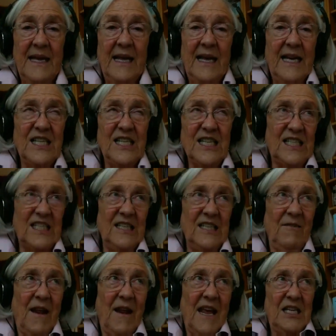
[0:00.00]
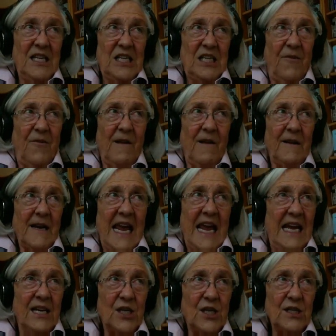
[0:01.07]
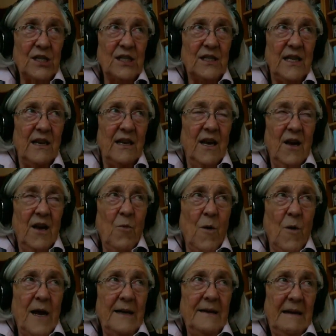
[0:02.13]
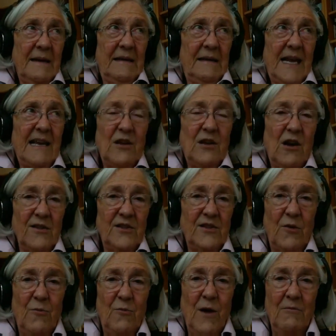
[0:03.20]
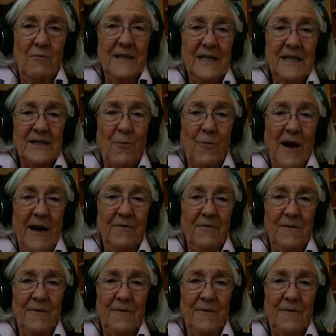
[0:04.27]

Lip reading: It just felt anxious when it had gone so well with his wife,